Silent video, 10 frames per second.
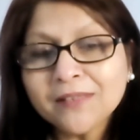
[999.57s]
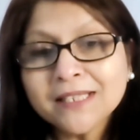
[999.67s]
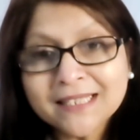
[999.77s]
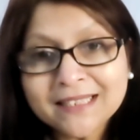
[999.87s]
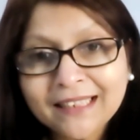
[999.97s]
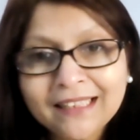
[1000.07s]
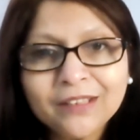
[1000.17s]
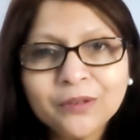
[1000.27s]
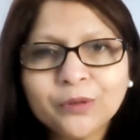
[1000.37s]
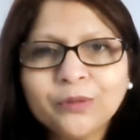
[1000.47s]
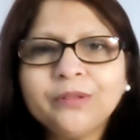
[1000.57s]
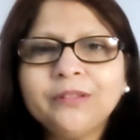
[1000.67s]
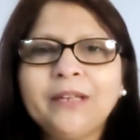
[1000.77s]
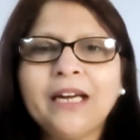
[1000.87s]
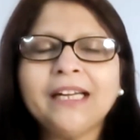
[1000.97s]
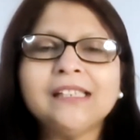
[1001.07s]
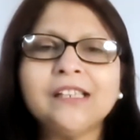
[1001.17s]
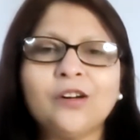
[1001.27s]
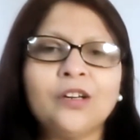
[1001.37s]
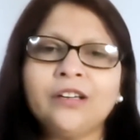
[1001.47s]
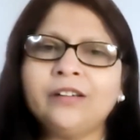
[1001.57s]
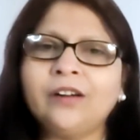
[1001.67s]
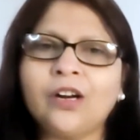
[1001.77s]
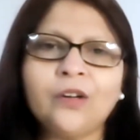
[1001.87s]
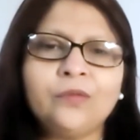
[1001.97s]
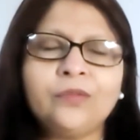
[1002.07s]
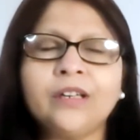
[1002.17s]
which is really good. We are getting on a lot of